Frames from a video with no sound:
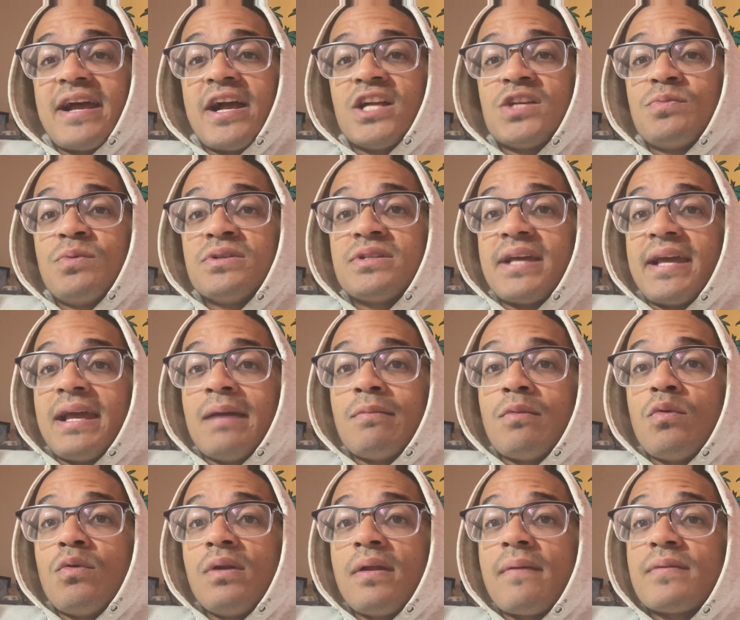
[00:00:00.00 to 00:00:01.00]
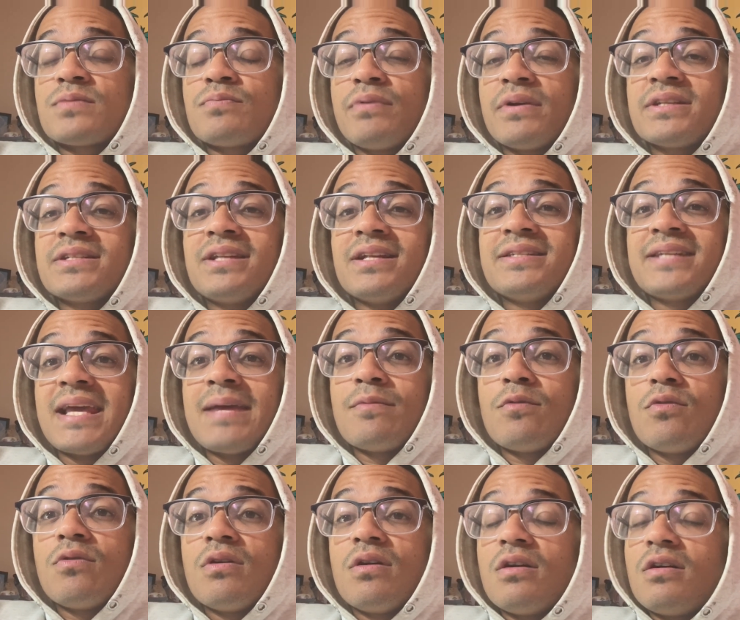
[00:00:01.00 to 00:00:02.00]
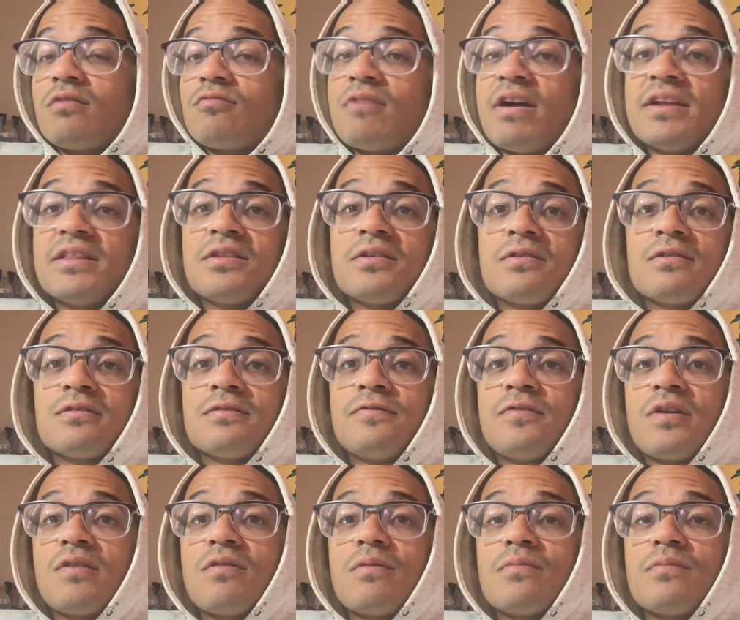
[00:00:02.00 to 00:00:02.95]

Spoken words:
attributes that Emma Williams brings to the table right there in front of